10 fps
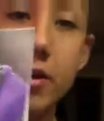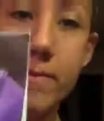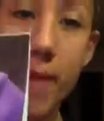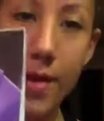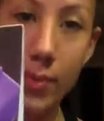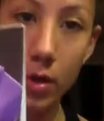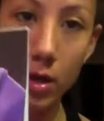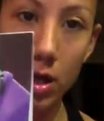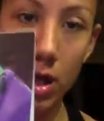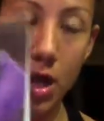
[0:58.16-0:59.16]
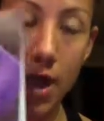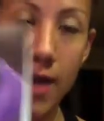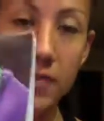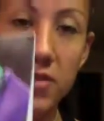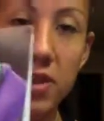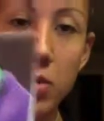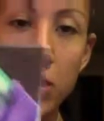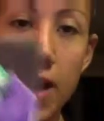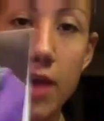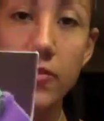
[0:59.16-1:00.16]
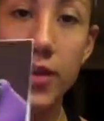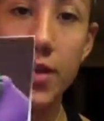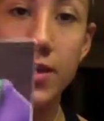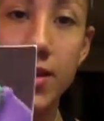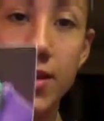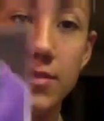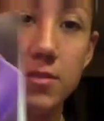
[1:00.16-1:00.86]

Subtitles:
Bible. If you are not reading these